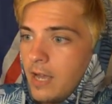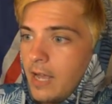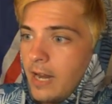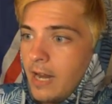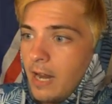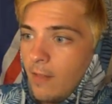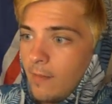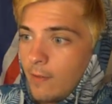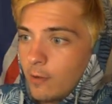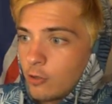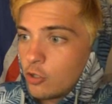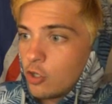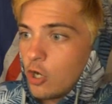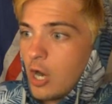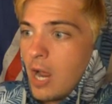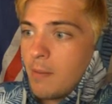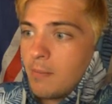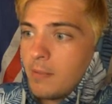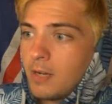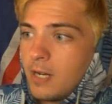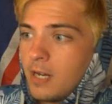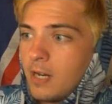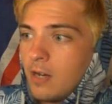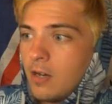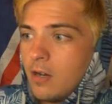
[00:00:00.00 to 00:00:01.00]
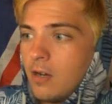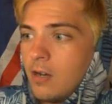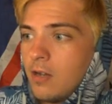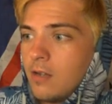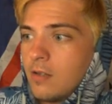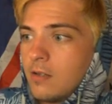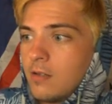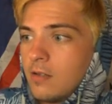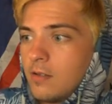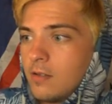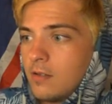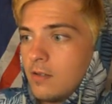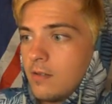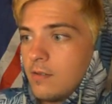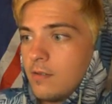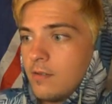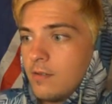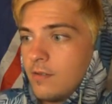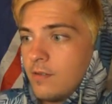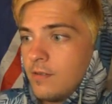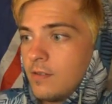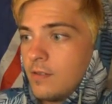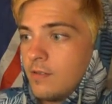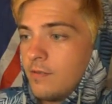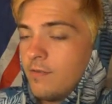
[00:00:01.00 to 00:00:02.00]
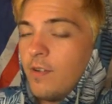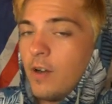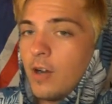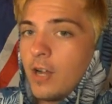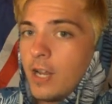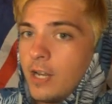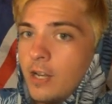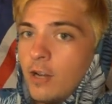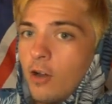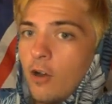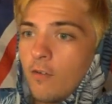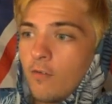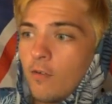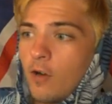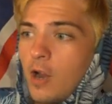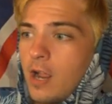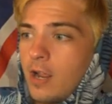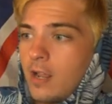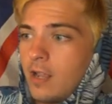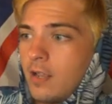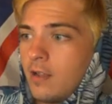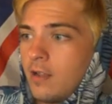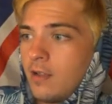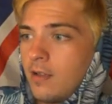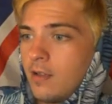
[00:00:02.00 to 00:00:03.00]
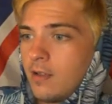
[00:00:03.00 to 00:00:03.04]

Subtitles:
And now they're trapped in here. It's fucking nerve-wracking.